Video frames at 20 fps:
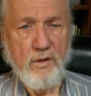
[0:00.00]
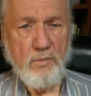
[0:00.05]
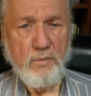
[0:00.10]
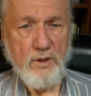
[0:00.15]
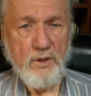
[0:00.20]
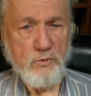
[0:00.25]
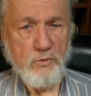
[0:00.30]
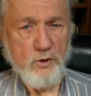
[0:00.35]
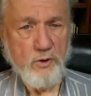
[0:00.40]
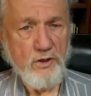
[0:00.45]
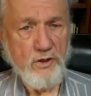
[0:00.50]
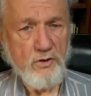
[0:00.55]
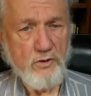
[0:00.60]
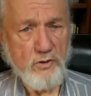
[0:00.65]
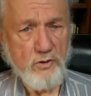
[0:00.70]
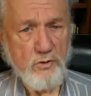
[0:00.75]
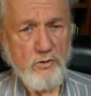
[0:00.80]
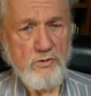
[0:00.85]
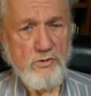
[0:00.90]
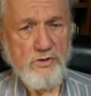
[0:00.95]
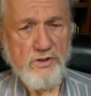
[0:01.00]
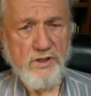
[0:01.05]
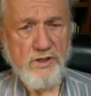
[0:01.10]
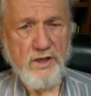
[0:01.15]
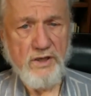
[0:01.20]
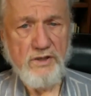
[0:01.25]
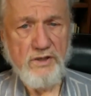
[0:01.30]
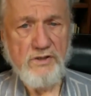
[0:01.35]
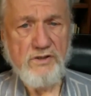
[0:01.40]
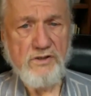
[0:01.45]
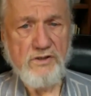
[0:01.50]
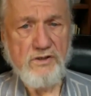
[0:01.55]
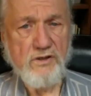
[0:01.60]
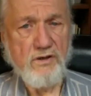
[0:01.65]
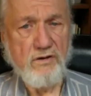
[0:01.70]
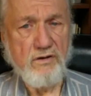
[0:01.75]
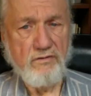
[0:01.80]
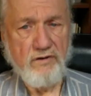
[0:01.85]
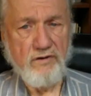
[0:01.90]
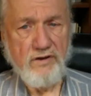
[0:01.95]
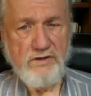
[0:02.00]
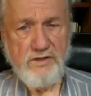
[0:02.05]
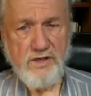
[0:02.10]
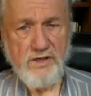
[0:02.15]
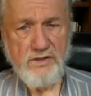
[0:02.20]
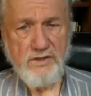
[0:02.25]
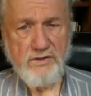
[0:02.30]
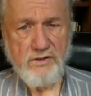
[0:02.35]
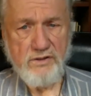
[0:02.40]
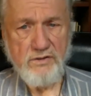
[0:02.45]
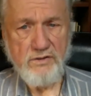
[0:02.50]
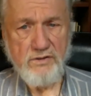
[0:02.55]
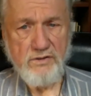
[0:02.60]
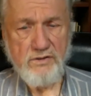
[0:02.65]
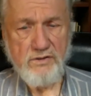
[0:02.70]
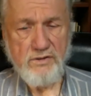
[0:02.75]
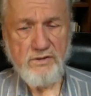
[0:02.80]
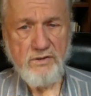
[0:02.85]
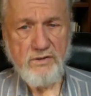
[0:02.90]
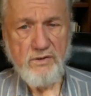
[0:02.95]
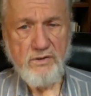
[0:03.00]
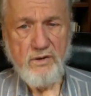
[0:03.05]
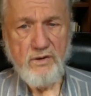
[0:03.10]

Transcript: between two states of existence.